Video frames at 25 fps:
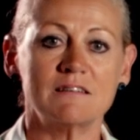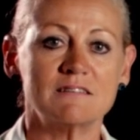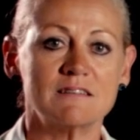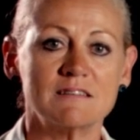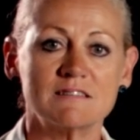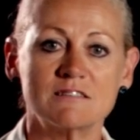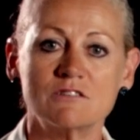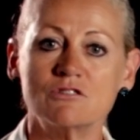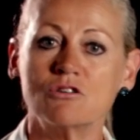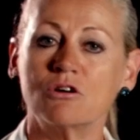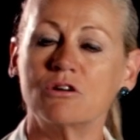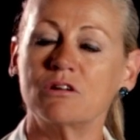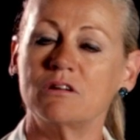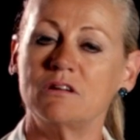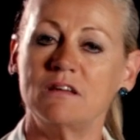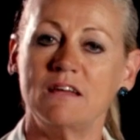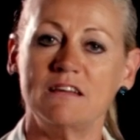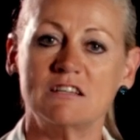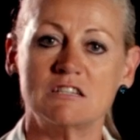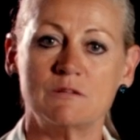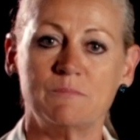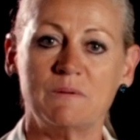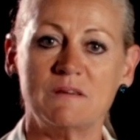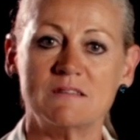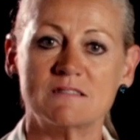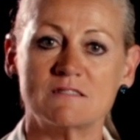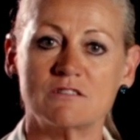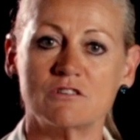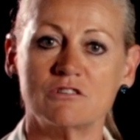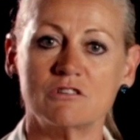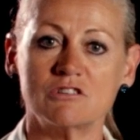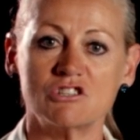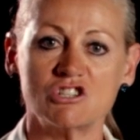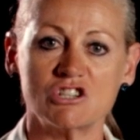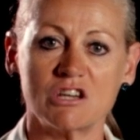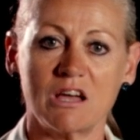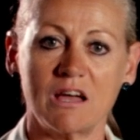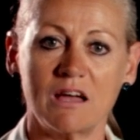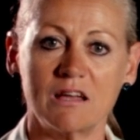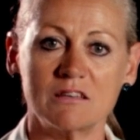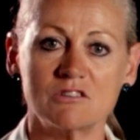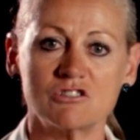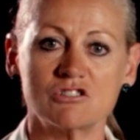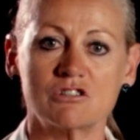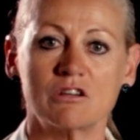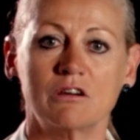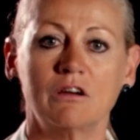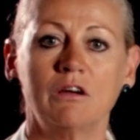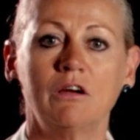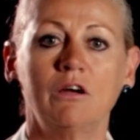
does not need to be surcharged.